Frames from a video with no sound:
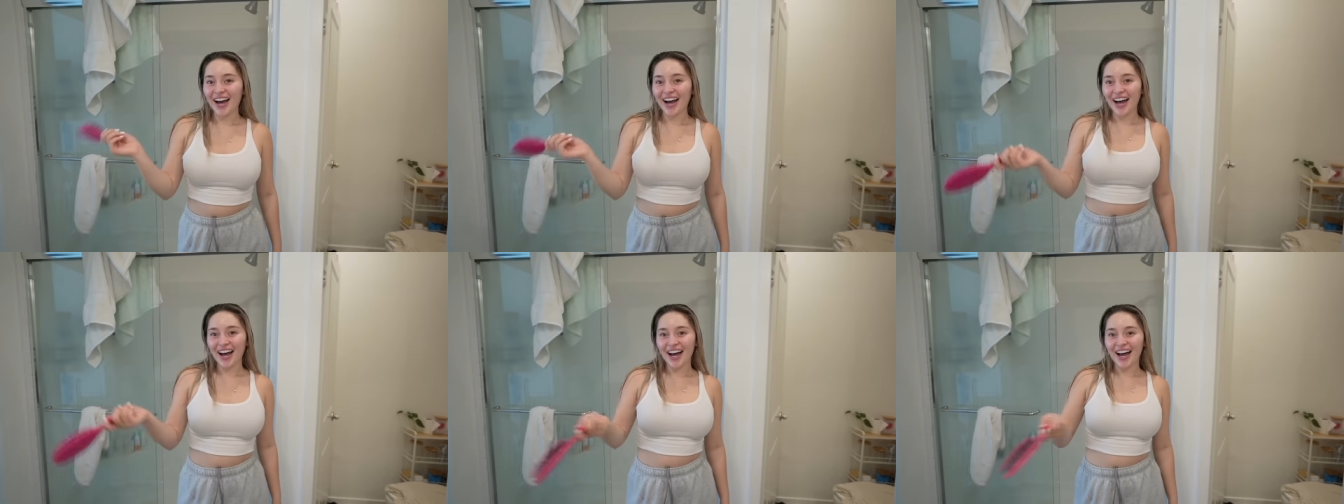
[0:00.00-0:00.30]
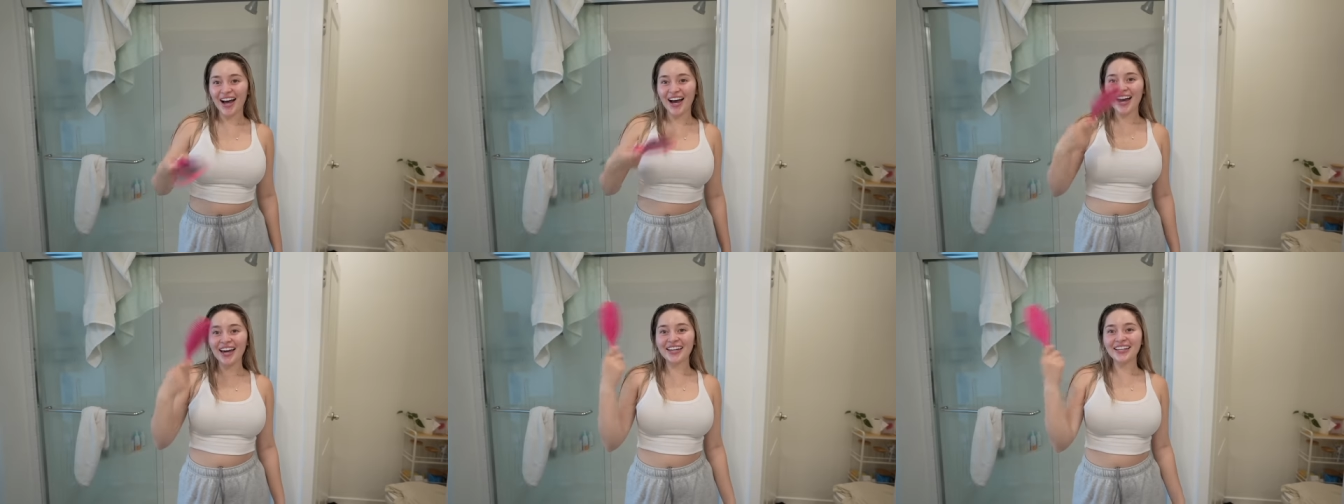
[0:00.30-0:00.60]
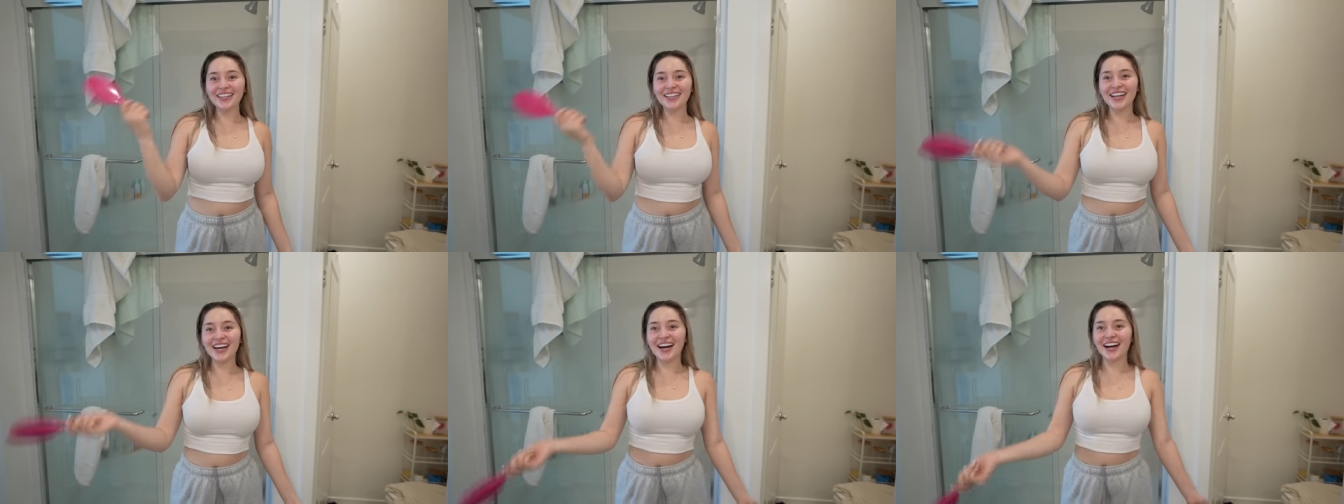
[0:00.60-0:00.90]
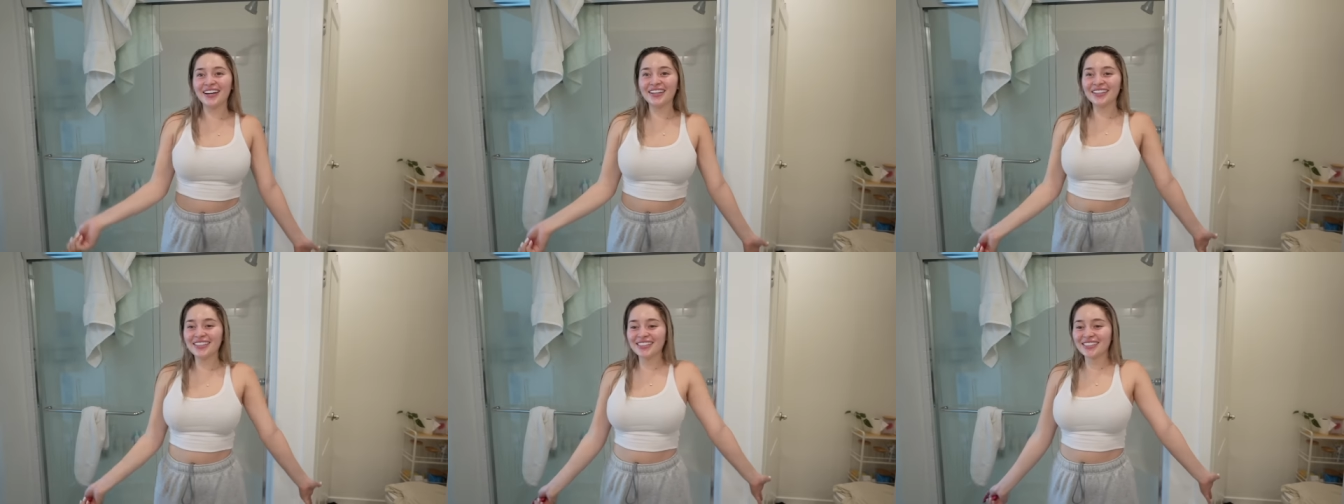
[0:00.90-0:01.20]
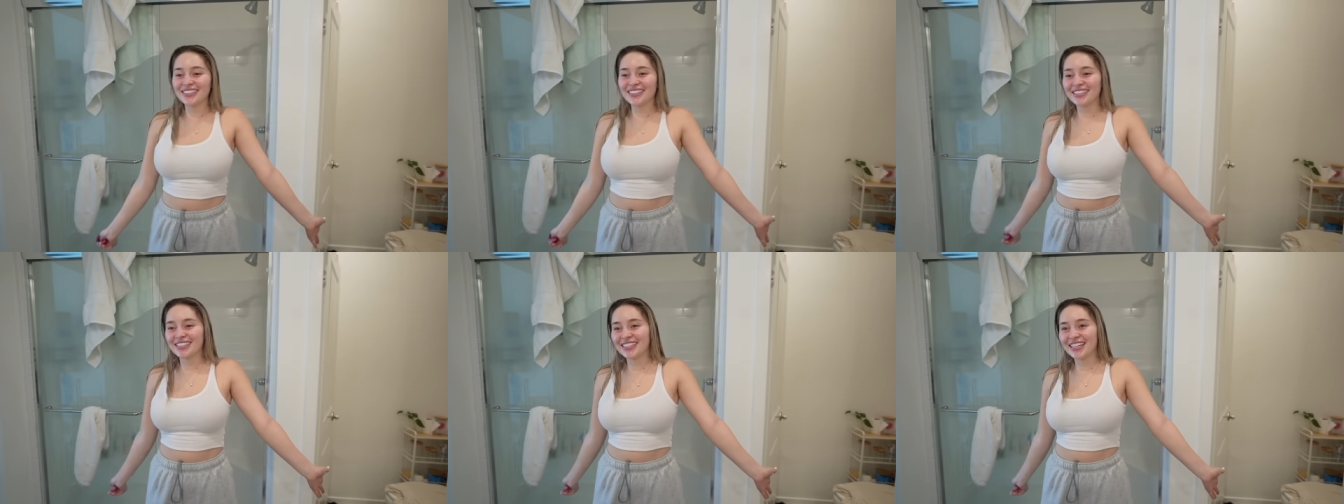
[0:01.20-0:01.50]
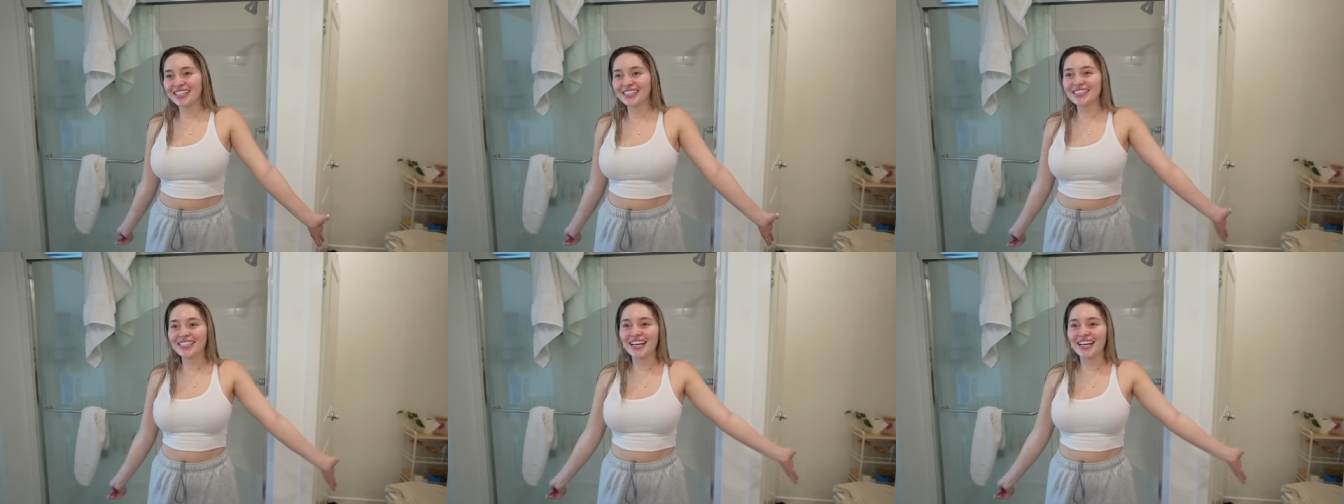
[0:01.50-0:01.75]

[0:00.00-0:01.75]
I know, this is such,